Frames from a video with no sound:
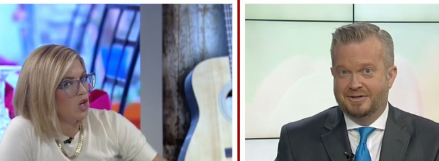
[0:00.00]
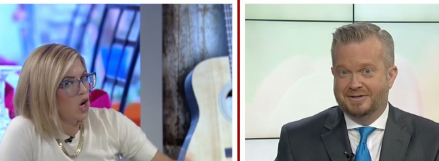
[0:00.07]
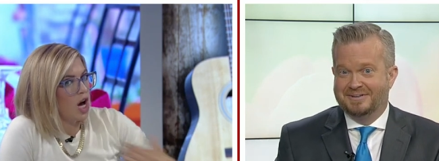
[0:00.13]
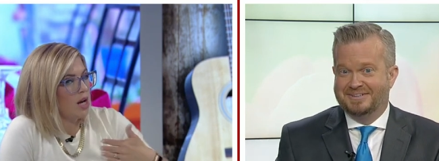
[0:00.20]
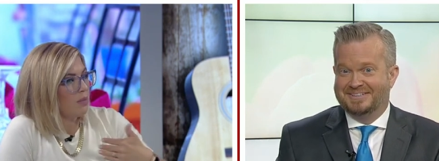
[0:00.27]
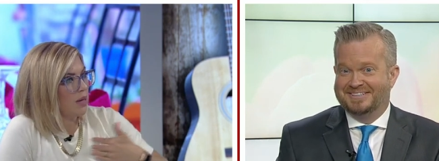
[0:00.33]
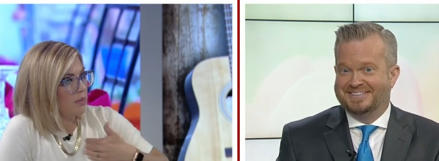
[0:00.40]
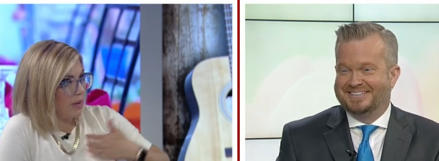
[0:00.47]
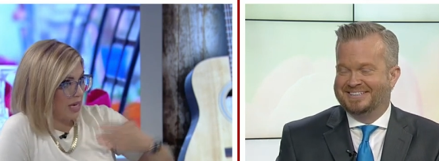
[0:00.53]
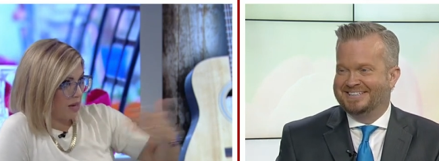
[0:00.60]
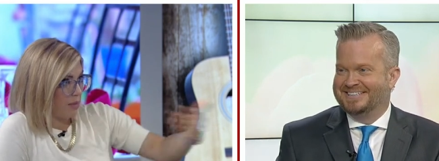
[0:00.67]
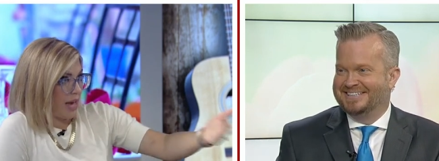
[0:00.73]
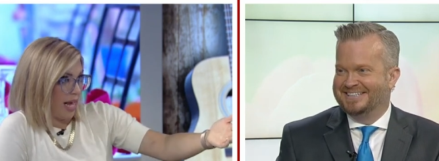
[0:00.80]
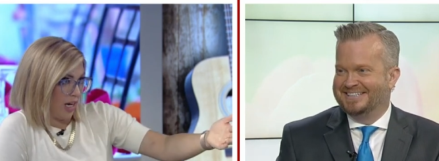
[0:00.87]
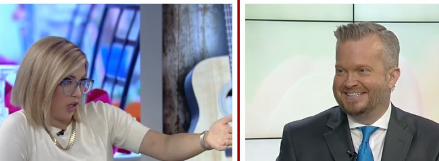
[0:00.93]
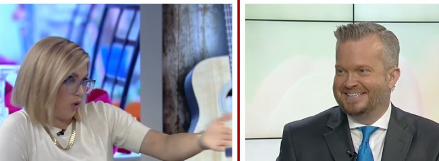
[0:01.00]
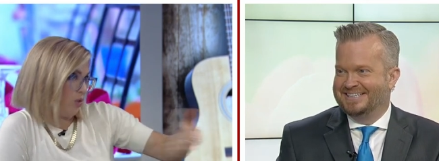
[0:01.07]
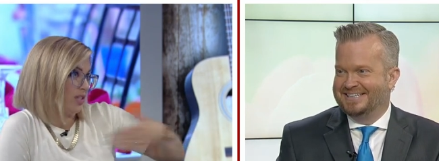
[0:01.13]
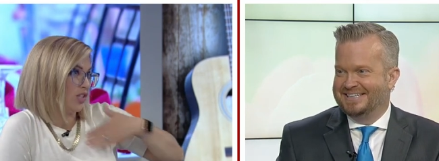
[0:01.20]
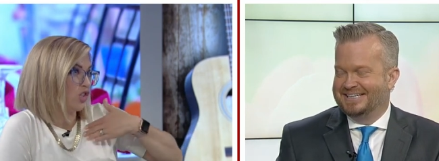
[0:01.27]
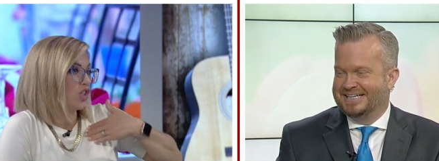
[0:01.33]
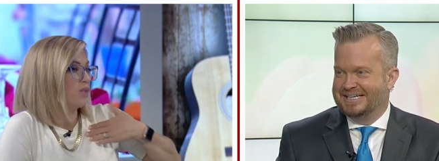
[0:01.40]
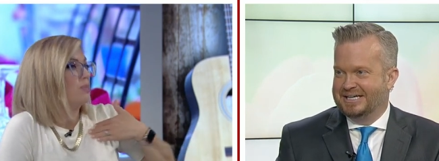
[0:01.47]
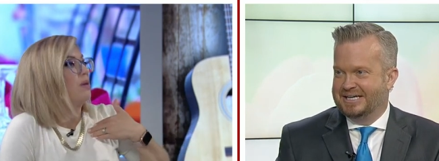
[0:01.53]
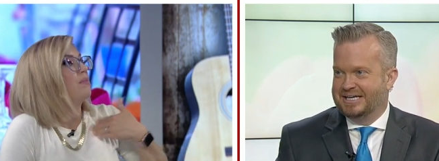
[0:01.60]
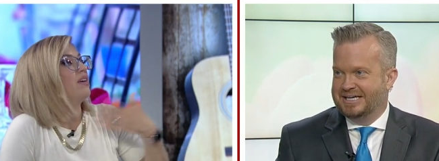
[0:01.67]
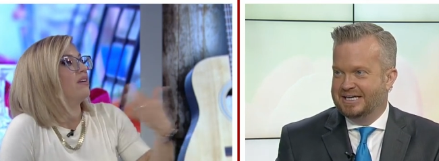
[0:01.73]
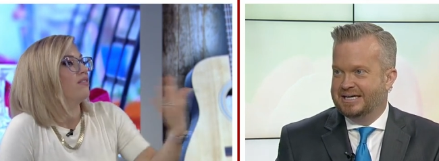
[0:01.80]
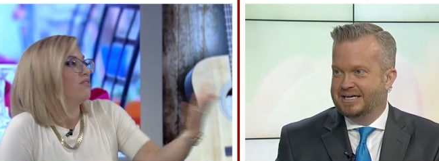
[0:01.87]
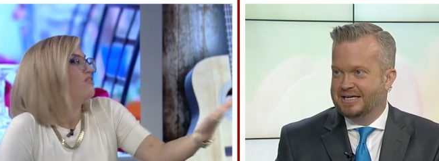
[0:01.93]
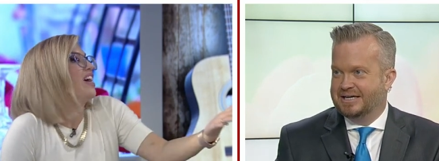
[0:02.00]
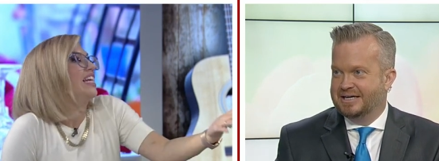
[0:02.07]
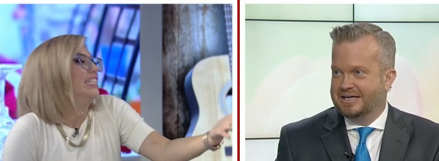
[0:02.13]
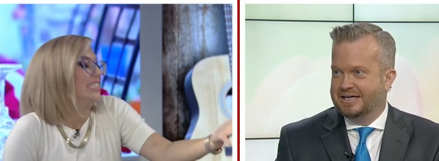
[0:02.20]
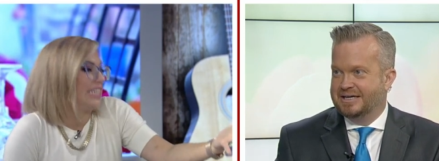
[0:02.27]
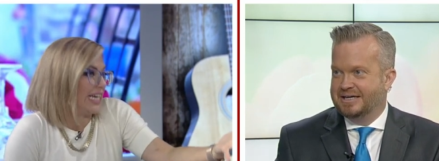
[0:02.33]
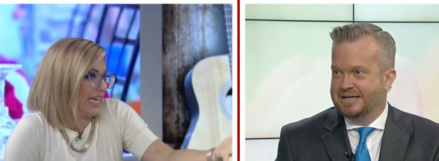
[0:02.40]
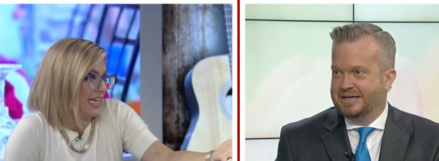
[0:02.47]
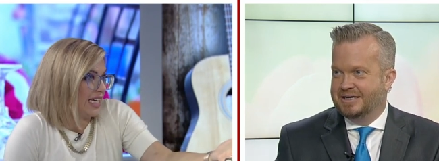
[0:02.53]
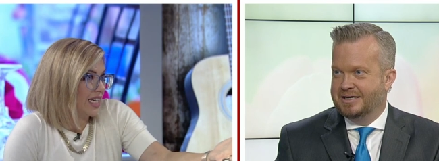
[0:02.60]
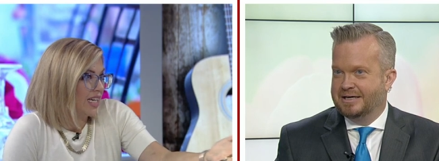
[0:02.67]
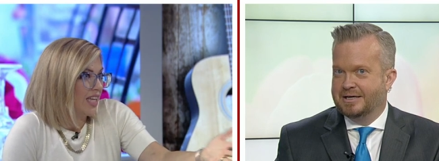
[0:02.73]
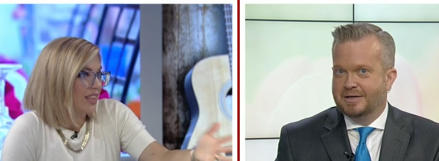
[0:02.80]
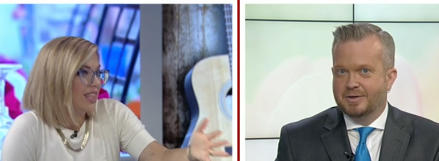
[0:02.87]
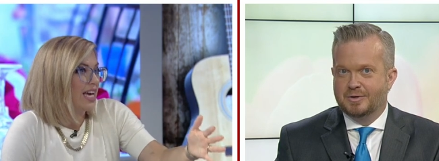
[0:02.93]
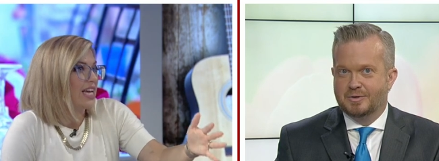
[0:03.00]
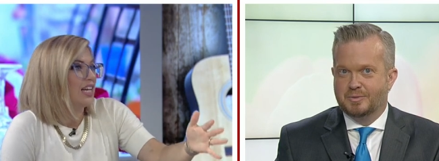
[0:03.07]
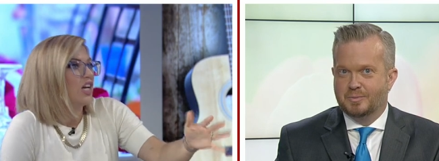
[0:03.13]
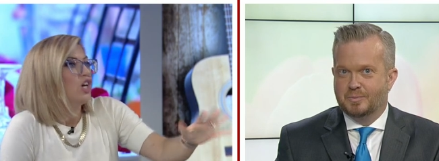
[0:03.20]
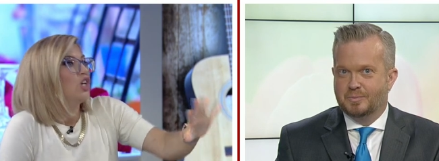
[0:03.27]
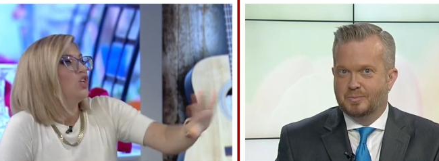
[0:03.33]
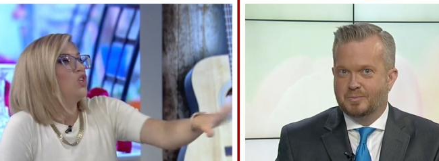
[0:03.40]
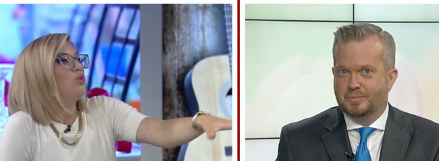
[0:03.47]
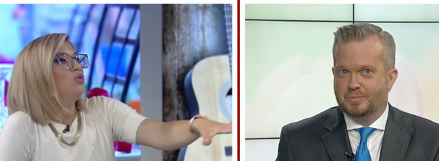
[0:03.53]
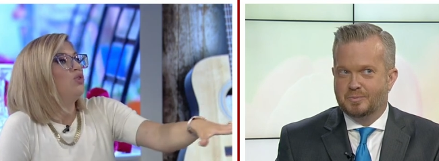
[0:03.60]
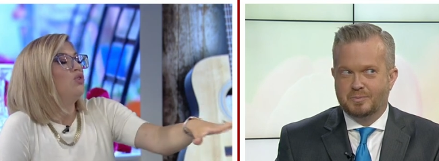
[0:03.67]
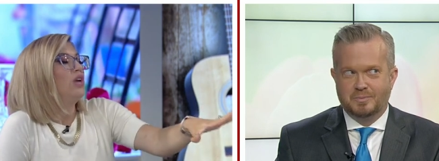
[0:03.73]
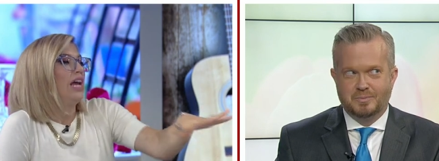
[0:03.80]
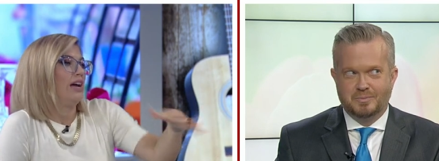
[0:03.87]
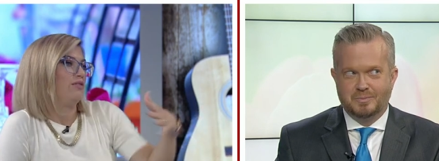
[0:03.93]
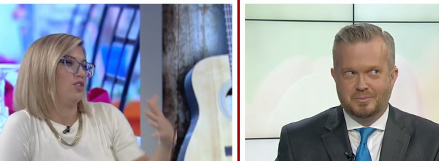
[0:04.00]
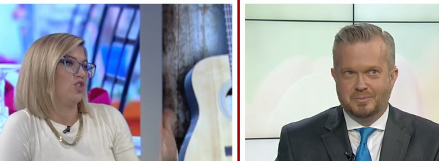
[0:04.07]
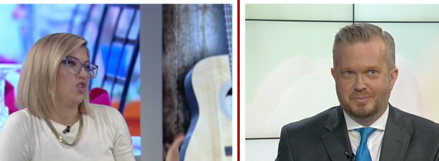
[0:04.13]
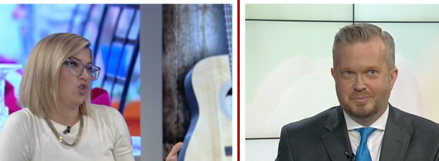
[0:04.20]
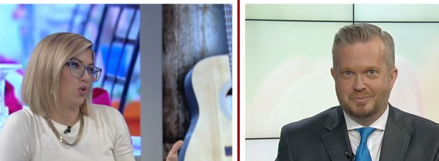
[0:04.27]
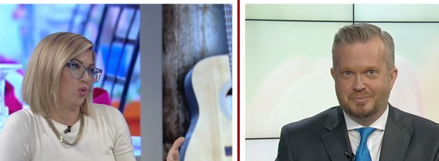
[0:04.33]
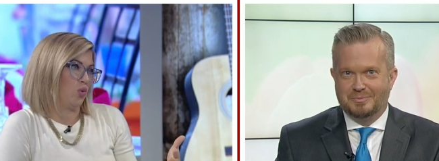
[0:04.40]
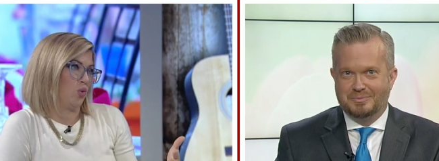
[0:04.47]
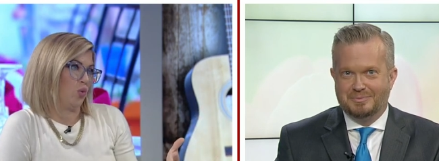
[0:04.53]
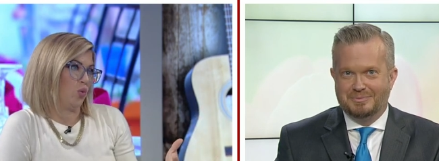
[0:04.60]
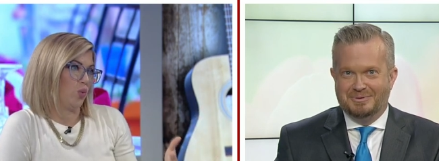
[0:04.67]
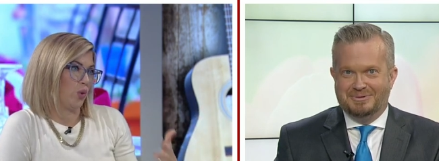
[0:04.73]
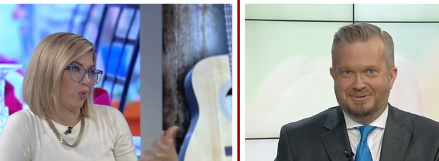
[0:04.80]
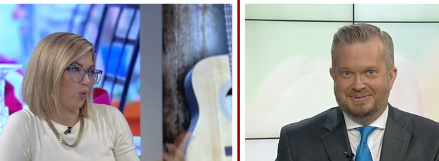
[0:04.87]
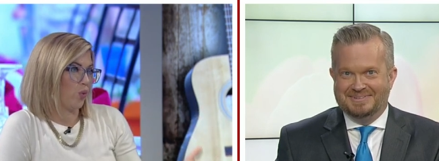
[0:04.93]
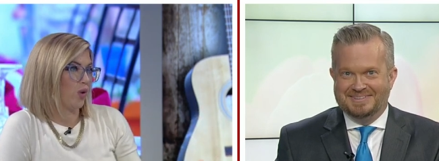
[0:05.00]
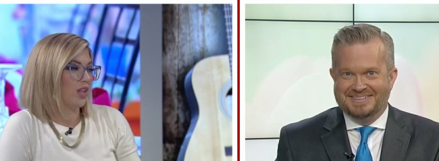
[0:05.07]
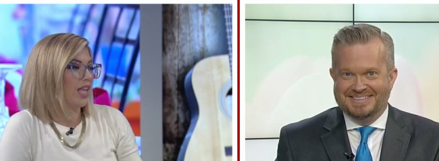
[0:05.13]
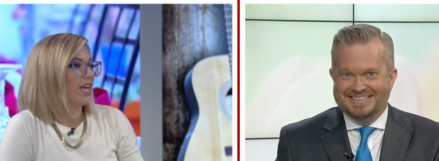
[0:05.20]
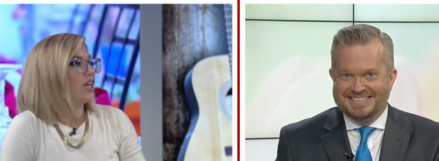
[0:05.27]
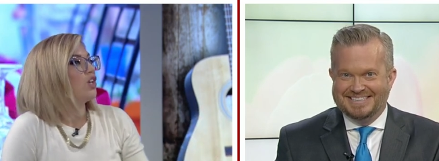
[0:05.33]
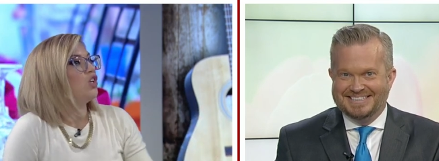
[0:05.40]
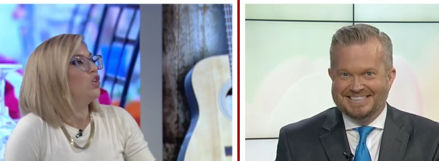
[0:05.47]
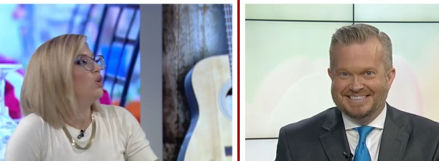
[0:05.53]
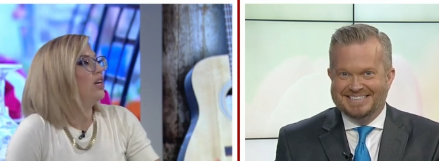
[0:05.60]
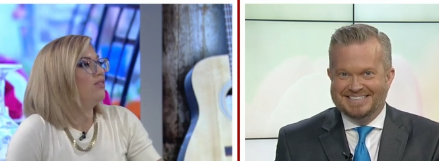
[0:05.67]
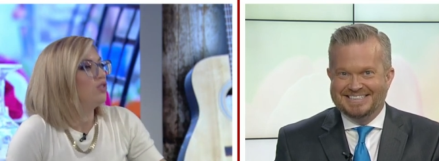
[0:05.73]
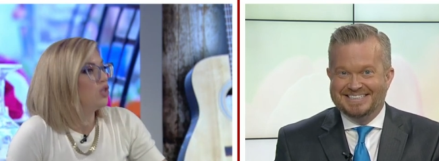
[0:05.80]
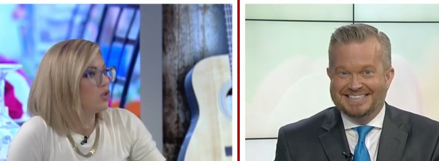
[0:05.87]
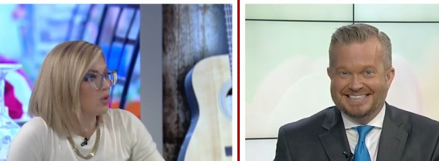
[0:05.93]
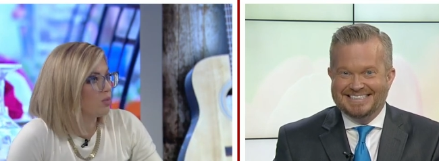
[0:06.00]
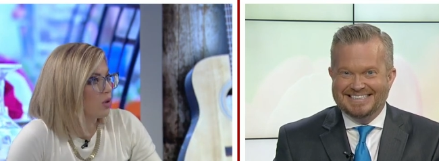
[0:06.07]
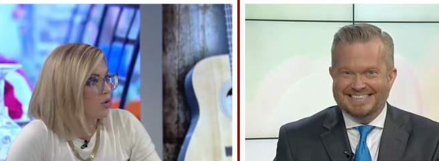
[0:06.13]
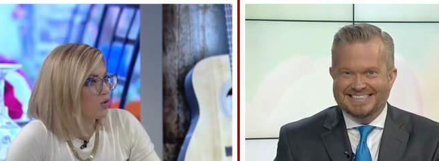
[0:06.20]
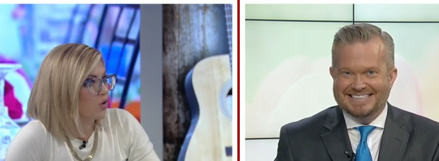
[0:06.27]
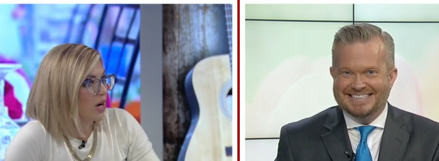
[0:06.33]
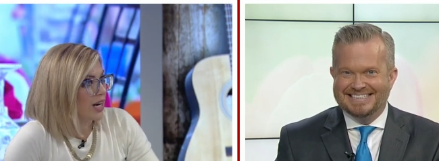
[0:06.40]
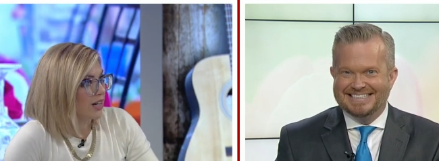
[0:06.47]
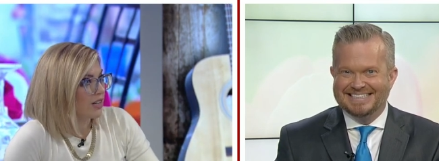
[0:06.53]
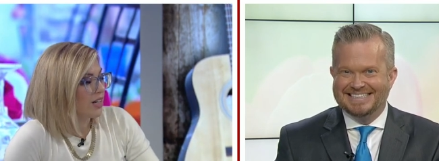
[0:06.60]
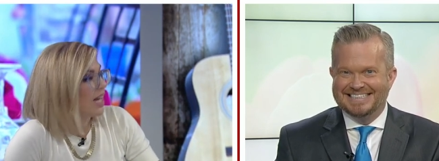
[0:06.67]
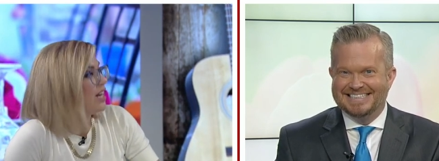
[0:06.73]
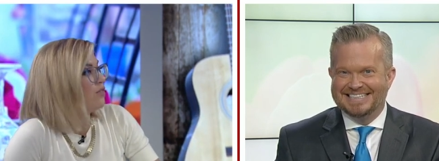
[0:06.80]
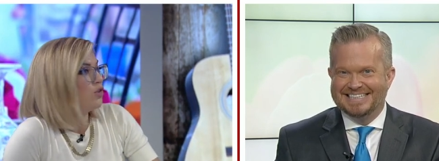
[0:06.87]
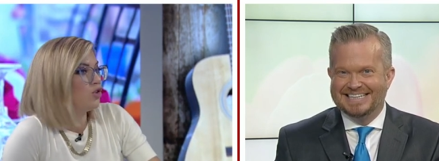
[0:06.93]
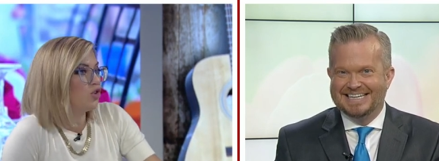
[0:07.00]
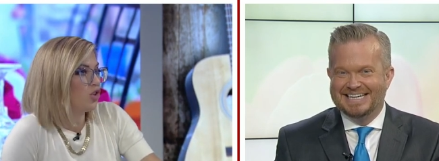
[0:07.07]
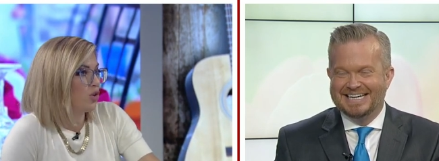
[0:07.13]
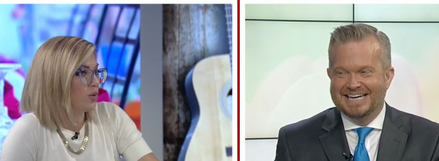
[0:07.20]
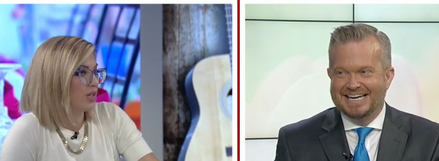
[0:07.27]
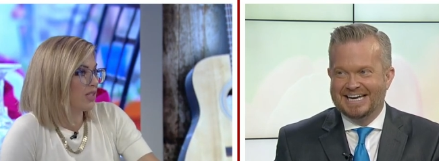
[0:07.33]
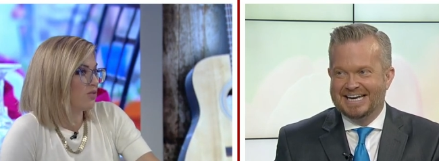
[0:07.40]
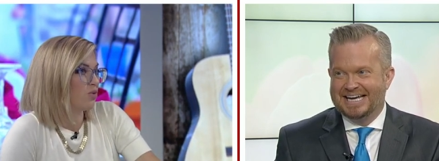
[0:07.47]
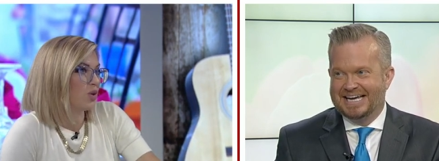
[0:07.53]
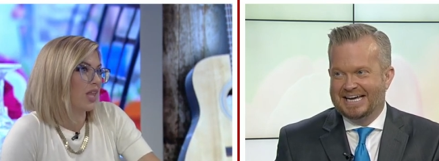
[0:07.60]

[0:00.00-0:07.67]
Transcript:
Speaker 1: not me being mad at you. This is just me venting that you don't have to do what like, you don't have to use a blow dryer, and if you do, it's for